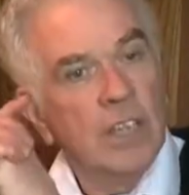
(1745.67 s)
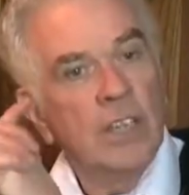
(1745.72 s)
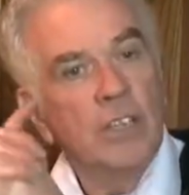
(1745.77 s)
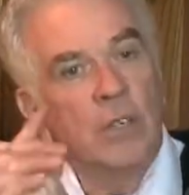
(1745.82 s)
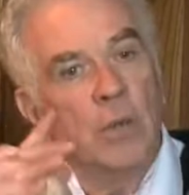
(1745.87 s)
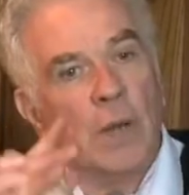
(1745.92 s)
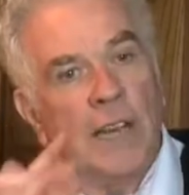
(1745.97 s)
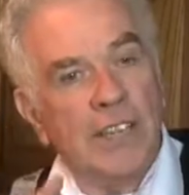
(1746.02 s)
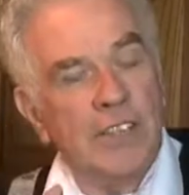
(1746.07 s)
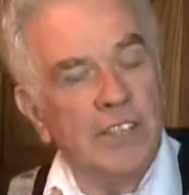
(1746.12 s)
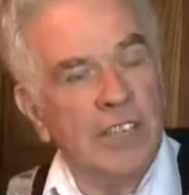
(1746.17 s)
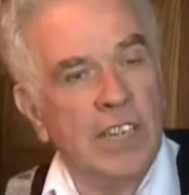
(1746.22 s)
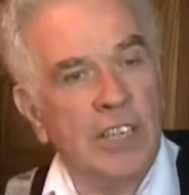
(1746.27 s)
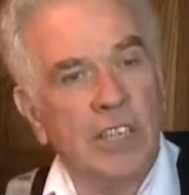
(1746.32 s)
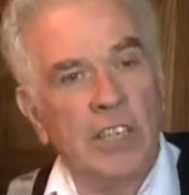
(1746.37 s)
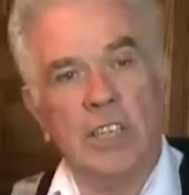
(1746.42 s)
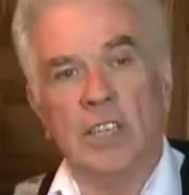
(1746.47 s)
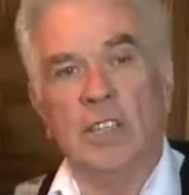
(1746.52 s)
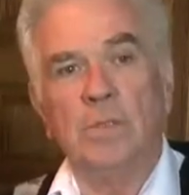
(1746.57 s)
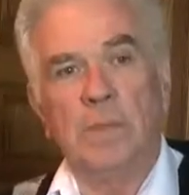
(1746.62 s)
So I say
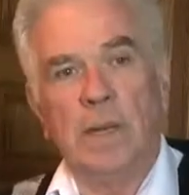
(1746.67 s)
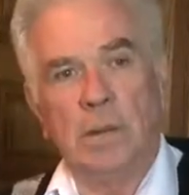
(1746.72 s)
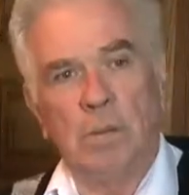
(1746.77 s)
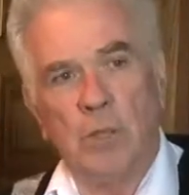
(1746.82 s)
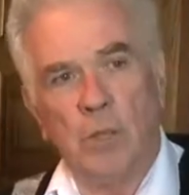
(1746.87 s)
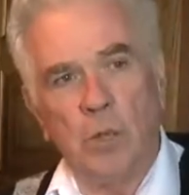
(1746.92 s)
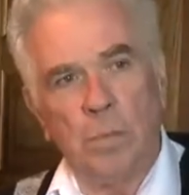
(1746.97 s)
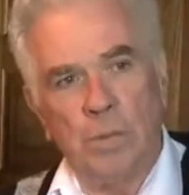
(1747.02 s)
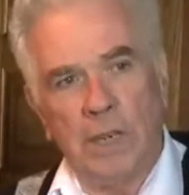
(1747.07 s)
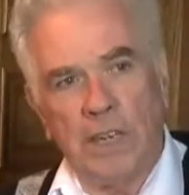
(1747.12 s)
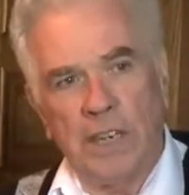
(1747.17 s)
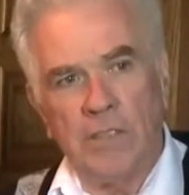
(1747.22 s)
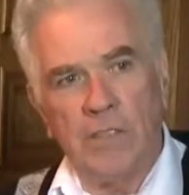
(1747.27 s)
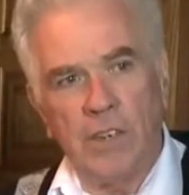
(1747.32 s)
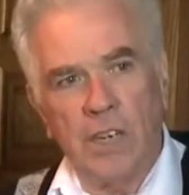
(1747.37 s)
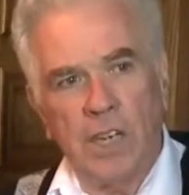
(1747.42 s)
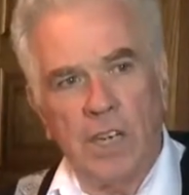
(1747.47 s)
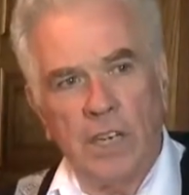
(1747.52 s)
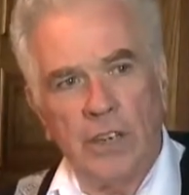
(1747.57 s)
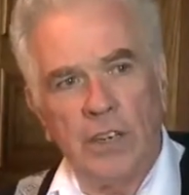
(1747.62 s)
to young people who don't believe in
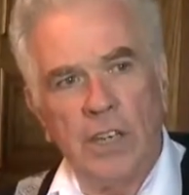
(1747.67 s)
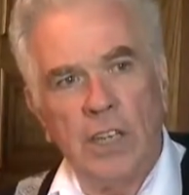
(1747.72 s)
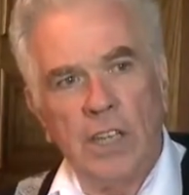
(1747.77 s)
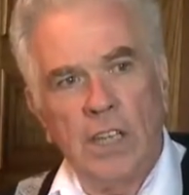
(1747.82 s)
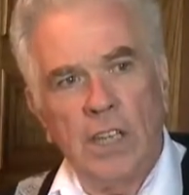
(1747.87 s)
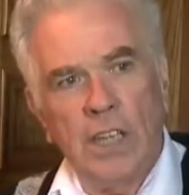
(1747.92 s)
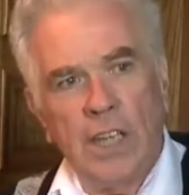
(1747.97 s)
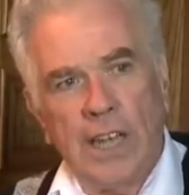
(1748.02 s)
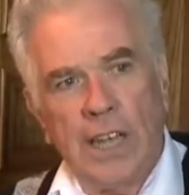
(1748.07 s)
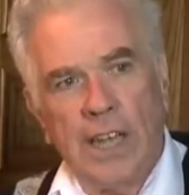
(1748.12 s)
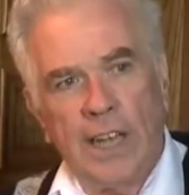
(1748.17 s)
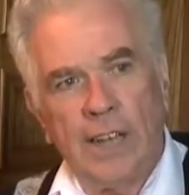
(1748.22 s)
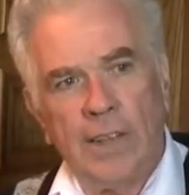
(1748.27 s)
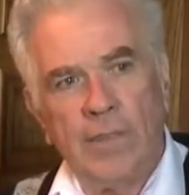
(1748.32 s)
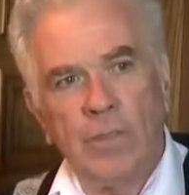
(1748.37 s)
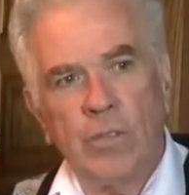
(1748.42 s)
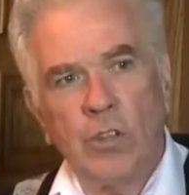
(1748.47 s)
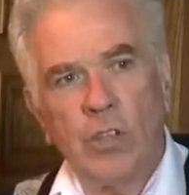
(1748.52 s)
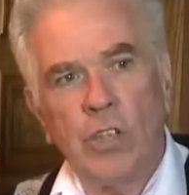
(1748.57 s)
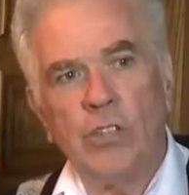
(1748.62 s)
God, there's
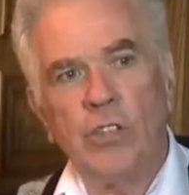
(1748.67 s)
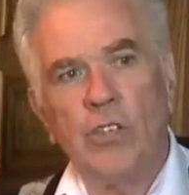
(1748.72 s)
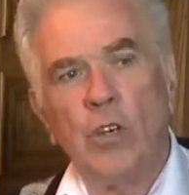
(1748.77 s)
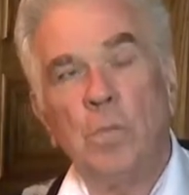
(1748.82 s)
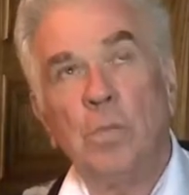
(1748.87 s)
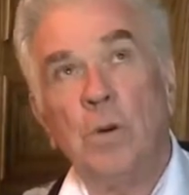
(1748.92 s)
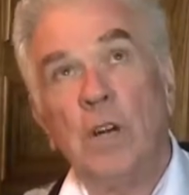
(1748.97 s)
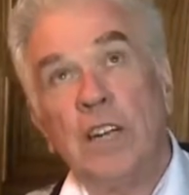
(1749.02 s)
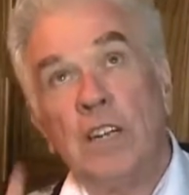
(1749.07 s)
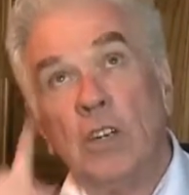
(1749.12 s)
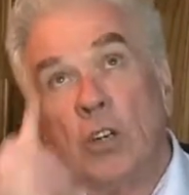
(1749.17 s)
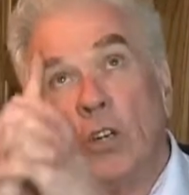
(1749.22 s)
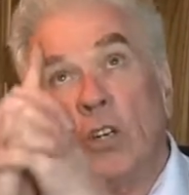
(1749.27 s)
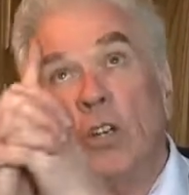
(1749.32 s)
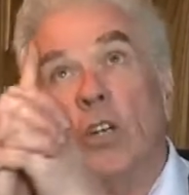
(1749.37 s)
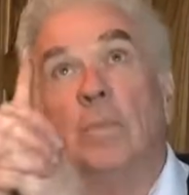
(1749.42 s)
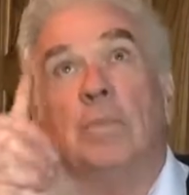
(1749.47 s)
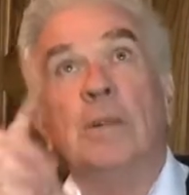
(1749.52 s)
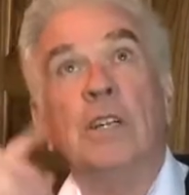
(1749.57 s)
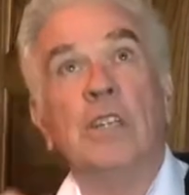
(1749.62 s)
no point
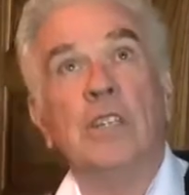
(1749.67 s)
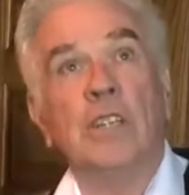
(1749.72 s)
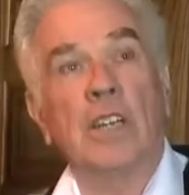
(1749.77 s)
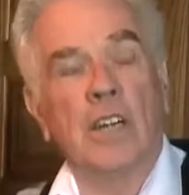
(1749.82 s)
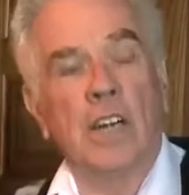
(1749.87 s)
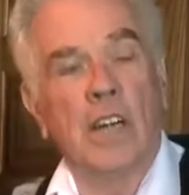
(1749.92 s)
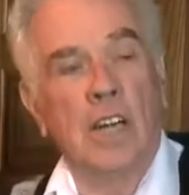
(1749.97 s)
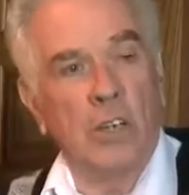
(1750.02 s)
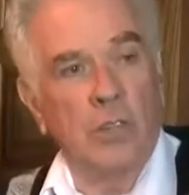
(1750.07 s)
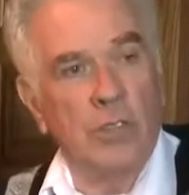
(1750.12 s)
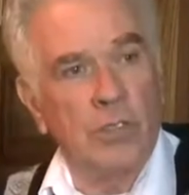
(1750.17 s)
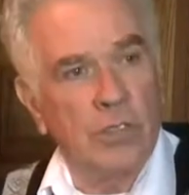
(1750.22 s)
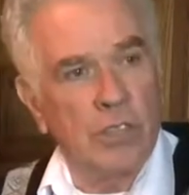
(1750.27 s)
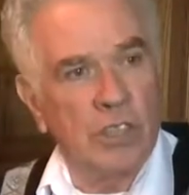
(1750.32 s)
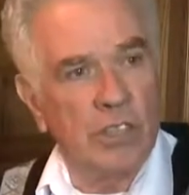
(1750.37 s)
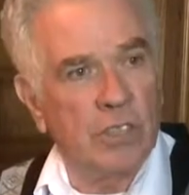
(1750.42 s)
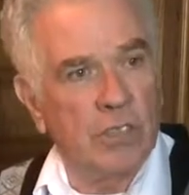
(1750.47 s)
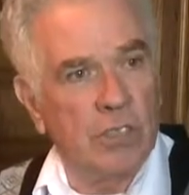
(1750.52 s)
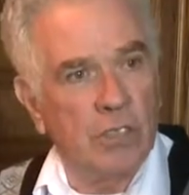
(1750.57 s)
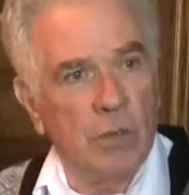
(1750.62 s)
looking up into the clouds
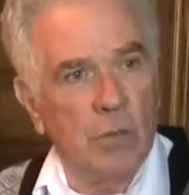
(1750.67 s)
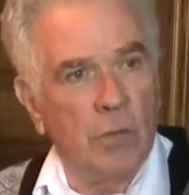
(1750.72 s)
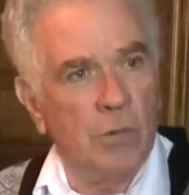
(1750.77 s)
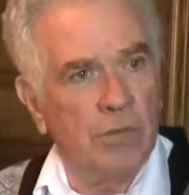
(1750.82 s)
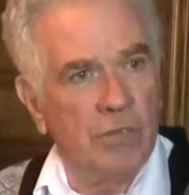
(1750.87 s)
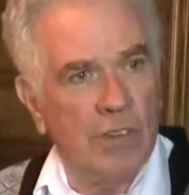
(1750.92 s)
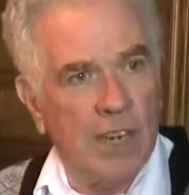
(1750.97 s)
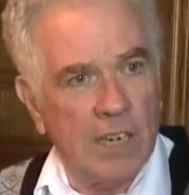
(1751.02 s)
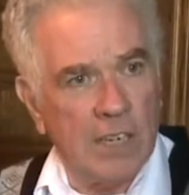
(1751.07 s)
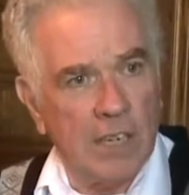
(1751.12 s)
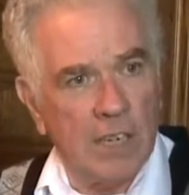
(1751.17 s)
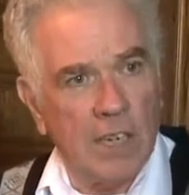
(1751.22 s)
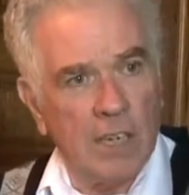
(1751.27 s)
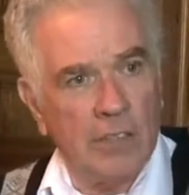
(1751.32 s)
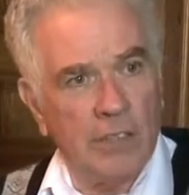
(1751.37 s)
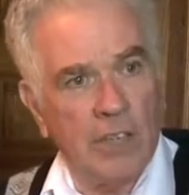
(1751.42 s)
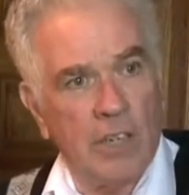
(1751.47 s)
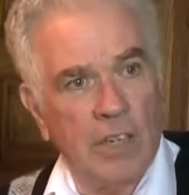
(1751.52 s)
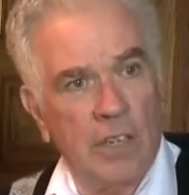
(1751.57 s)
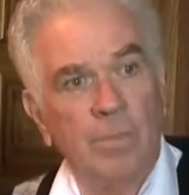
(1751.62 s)
because you won't find
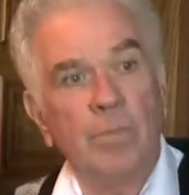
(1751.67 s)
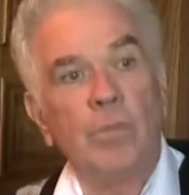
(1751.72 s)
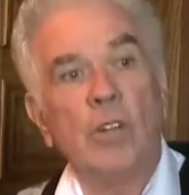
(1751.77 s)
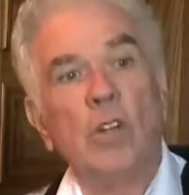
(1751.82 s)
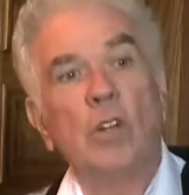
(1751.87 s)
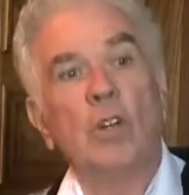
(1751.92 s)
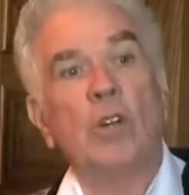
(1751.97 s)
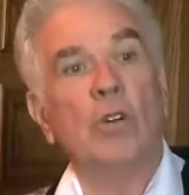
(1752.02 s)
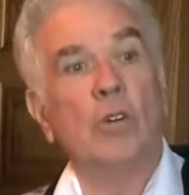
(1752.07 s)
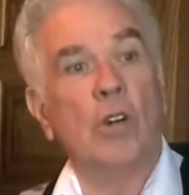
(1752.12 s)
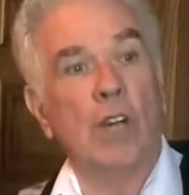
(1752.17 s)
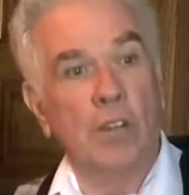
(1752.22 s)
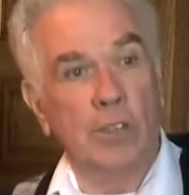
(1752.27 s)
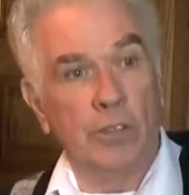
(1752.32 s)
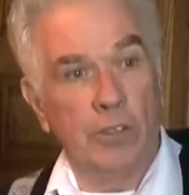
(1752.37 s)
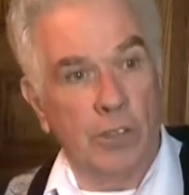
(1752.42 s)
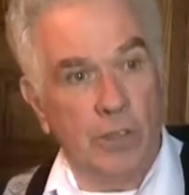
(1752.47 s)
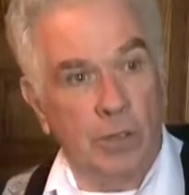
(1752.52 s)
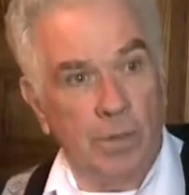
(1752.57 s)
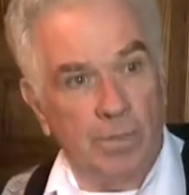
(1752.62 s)
God there. Look
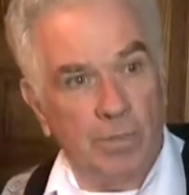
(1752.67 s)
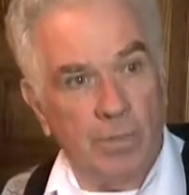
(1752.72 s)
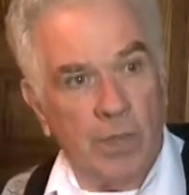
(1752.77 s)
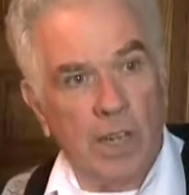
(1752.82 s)
around you.